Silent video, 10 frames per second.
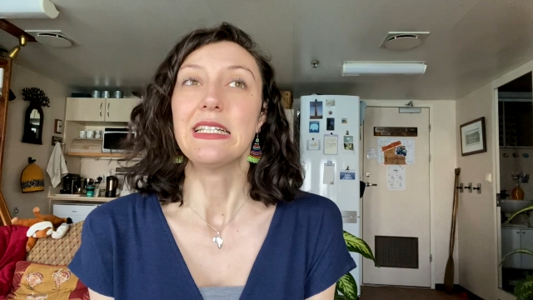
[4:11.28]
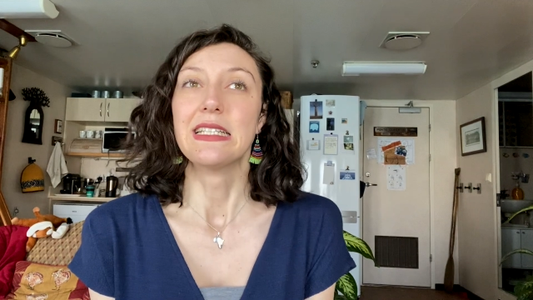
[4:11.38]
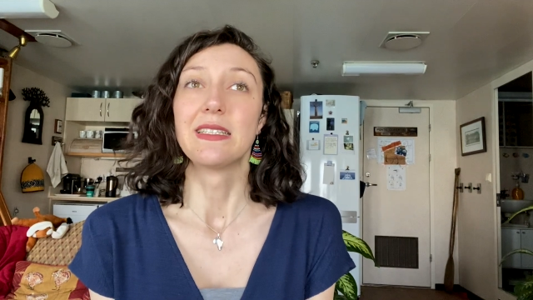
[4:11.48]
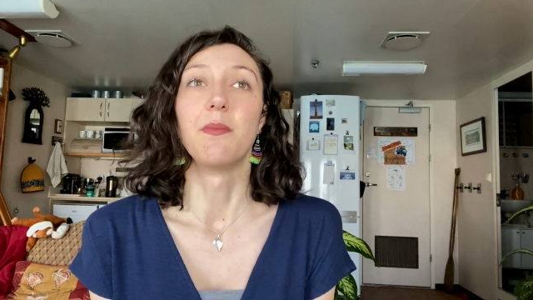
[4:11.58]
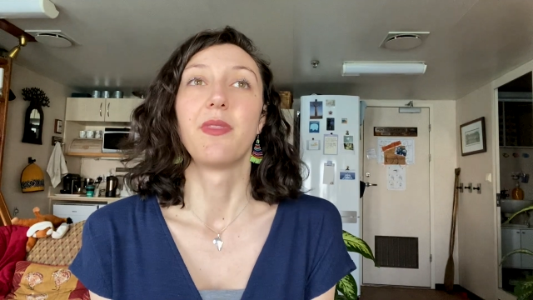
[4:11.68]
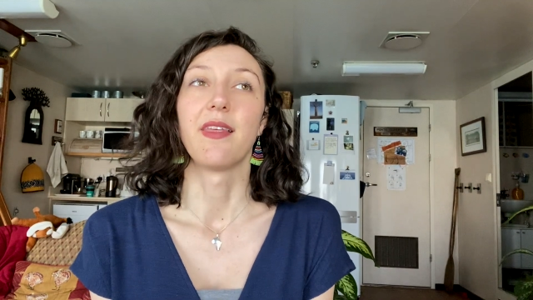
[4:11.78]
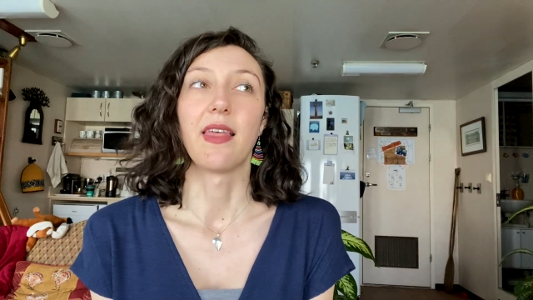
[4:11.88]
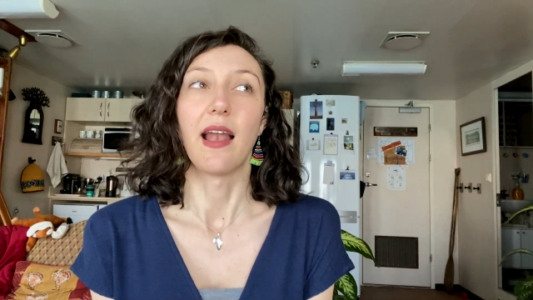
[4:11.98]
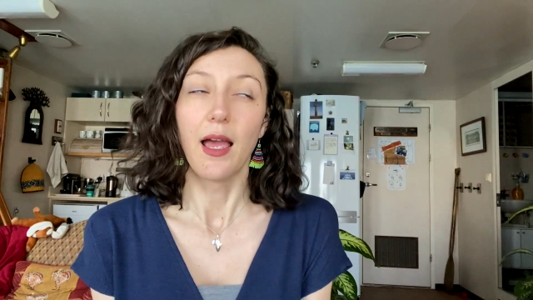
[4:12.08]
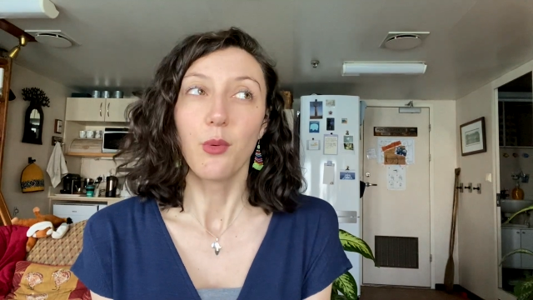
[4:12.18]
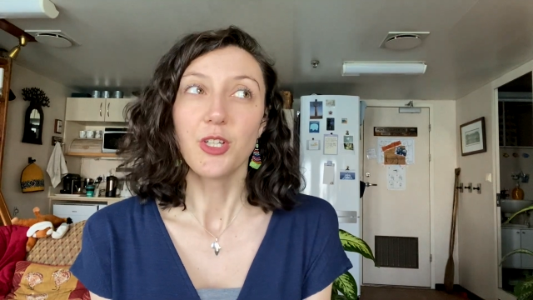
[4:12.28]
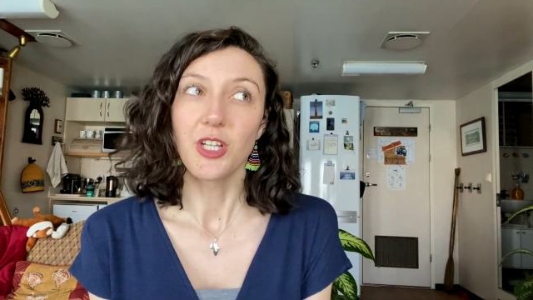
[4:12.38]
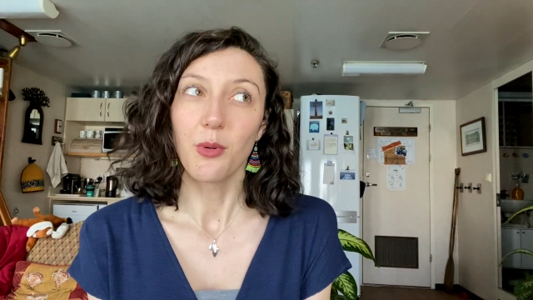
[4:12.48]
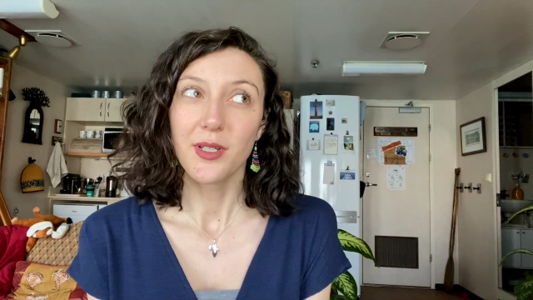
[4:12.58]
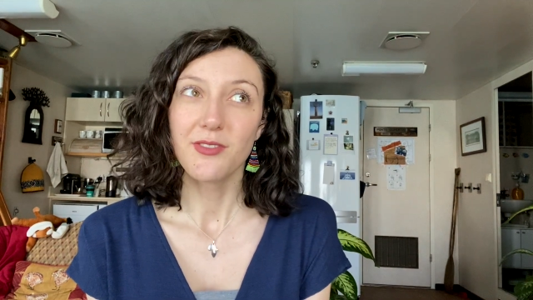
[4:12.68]
something that I wish
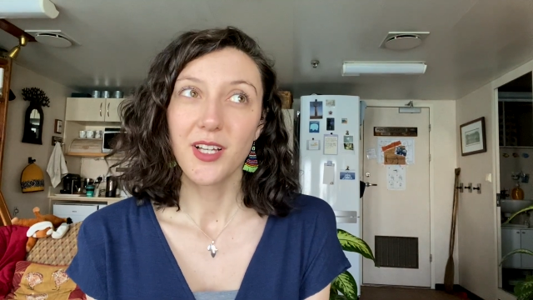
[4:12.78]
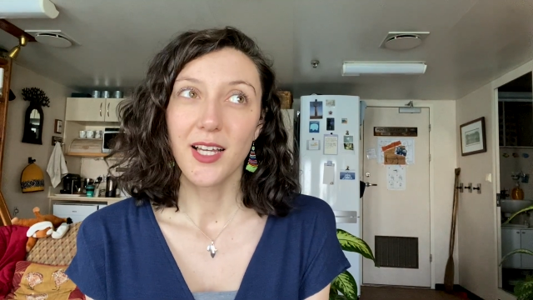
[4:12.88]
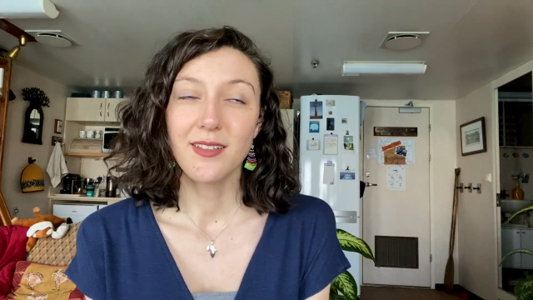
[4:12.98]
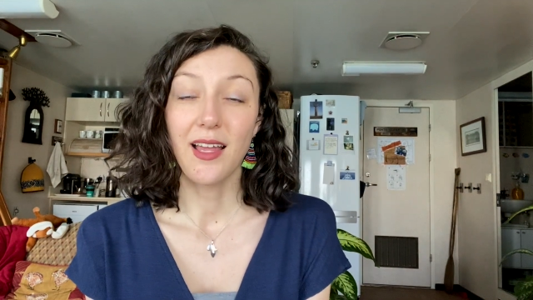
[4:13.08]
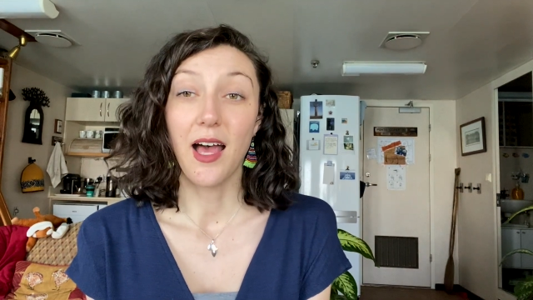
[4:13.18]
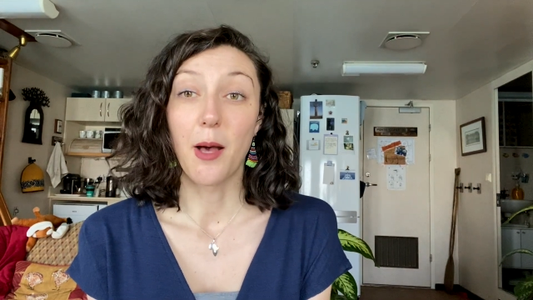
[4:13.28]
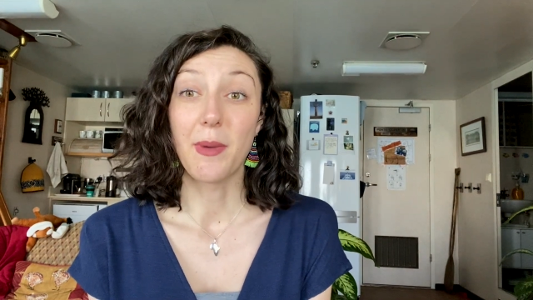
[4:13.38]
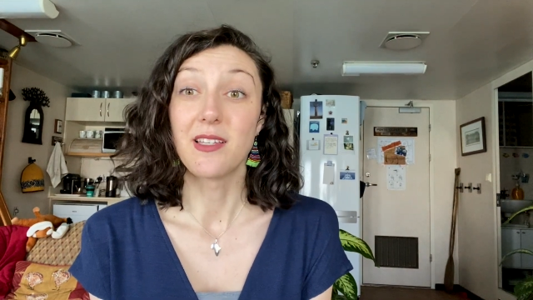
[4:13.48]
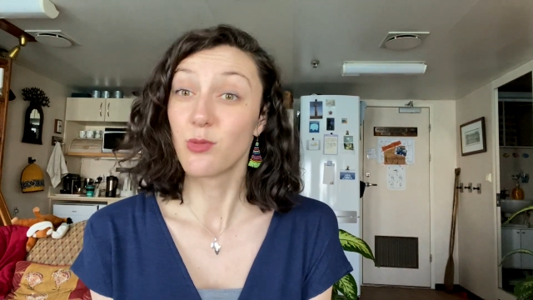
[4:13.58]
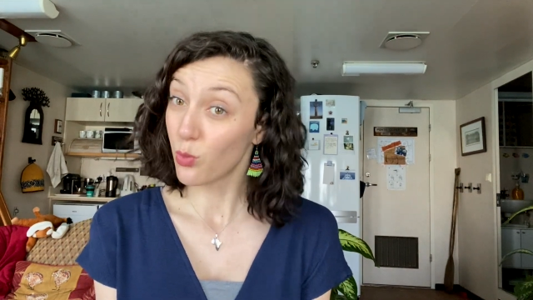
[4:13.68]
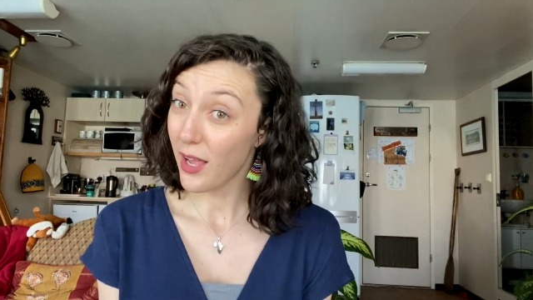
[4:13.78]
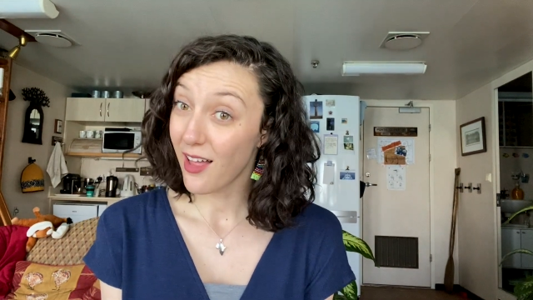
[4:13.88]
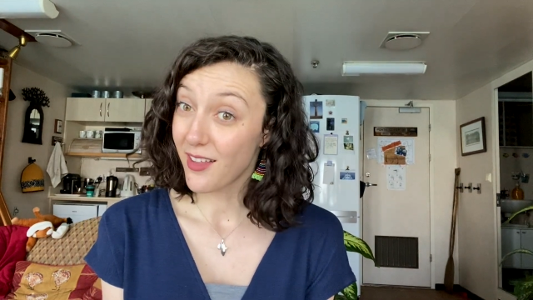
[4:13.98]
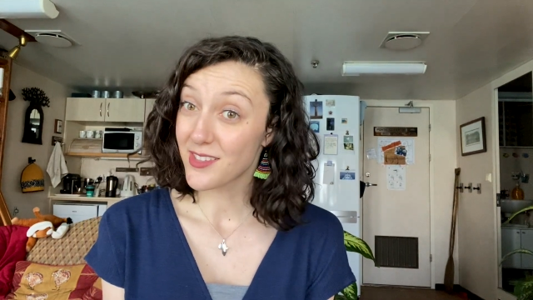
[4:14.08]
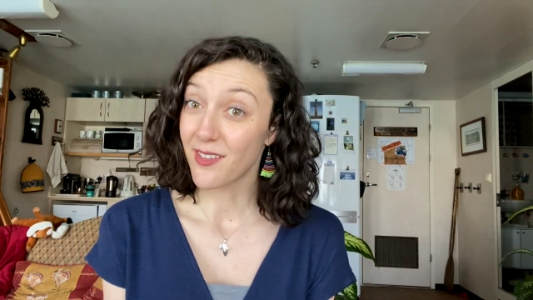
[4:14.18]
I would have done, as
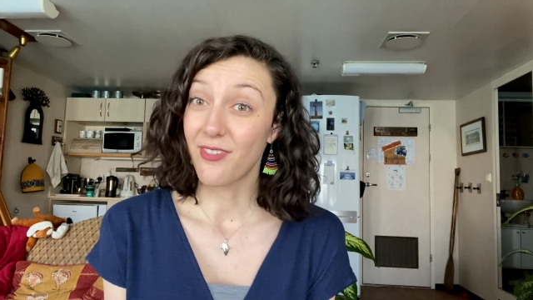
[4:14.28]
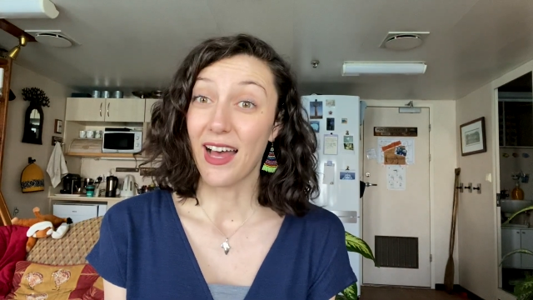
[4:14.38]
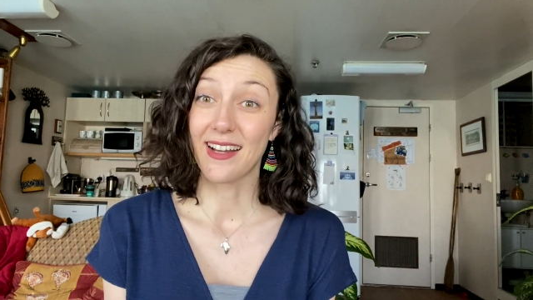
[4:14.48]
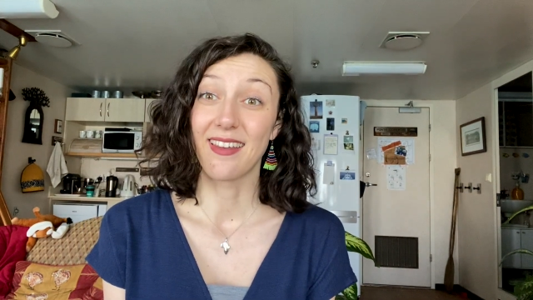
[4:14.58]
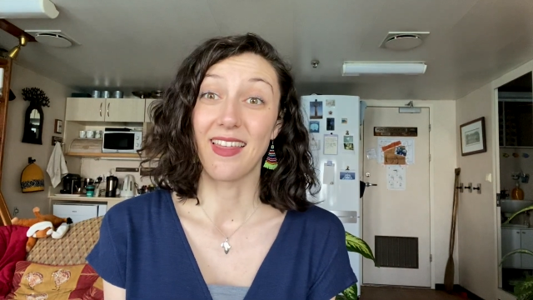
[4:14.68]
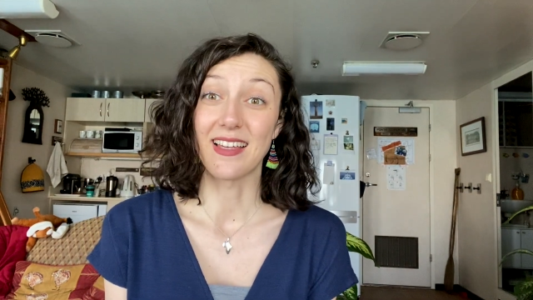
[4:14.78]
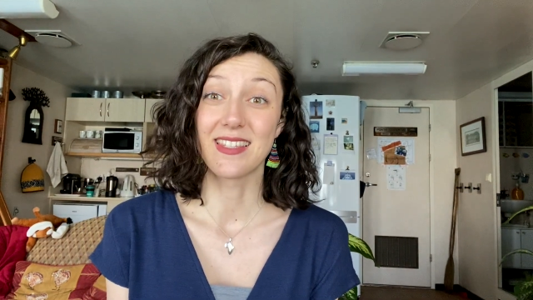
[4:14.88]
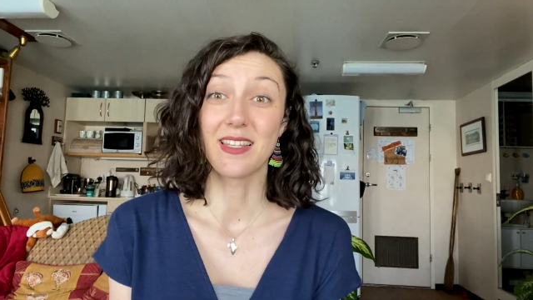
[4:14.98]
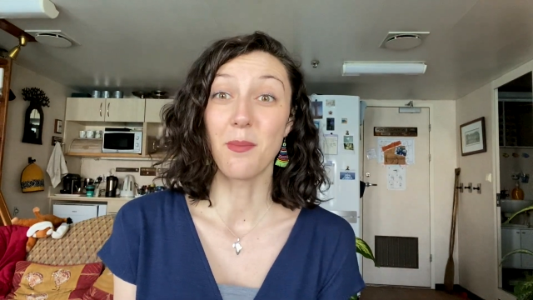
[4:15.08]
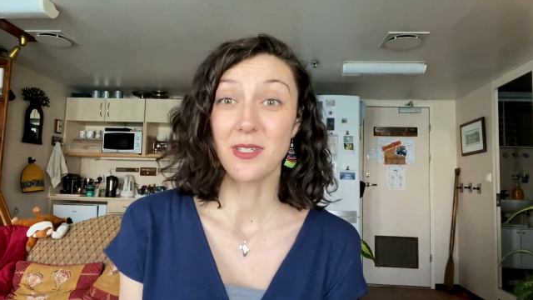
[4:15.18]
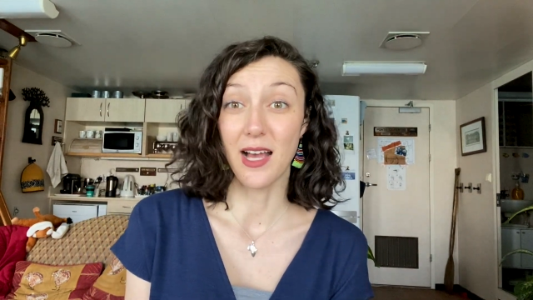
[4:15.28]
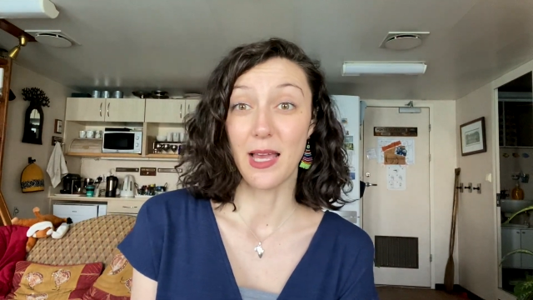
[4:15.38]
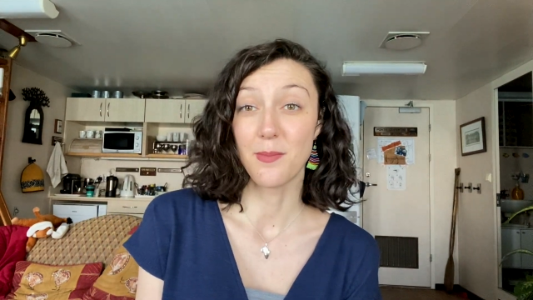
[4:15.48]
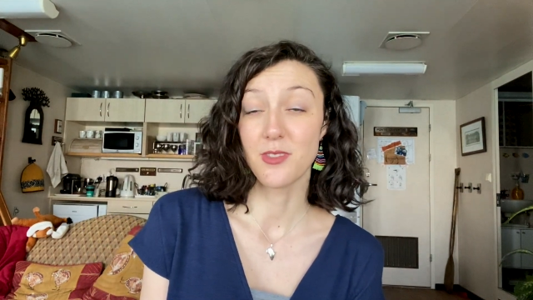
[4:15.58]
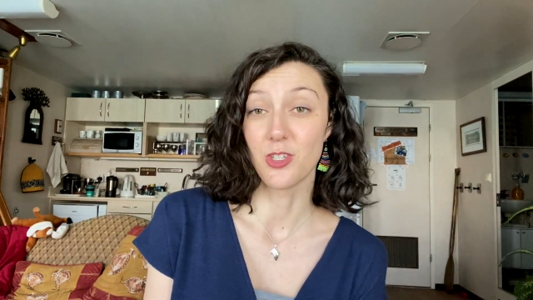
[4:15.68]
well as the fact that
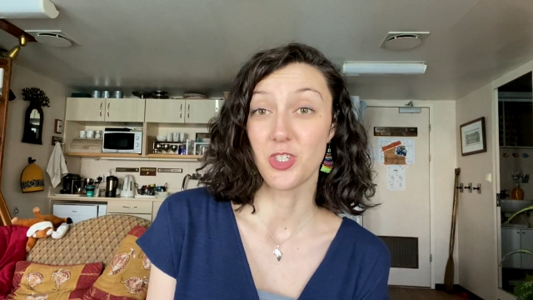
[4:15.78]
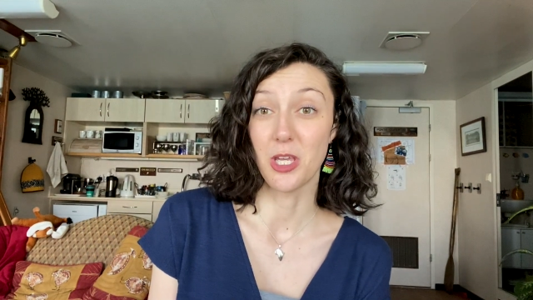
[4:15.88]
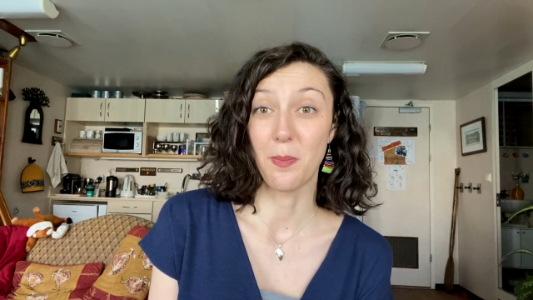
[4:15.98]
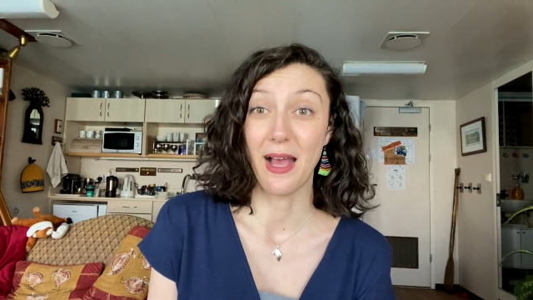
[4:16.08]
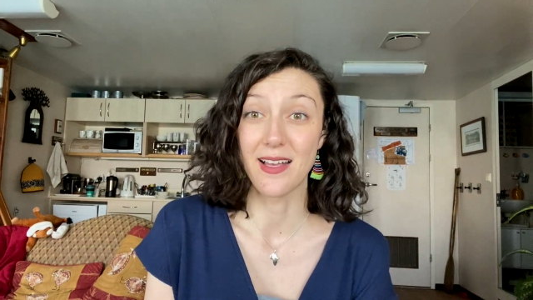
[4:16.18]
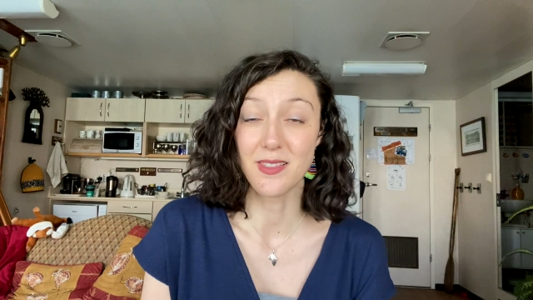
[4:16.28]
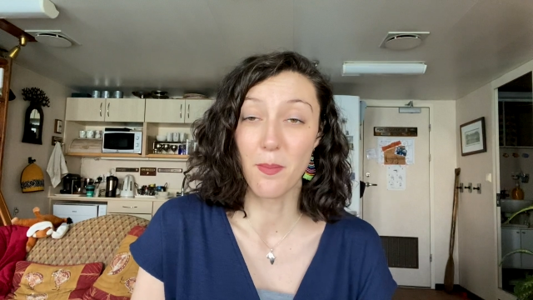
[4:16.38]
sometimes the ship has a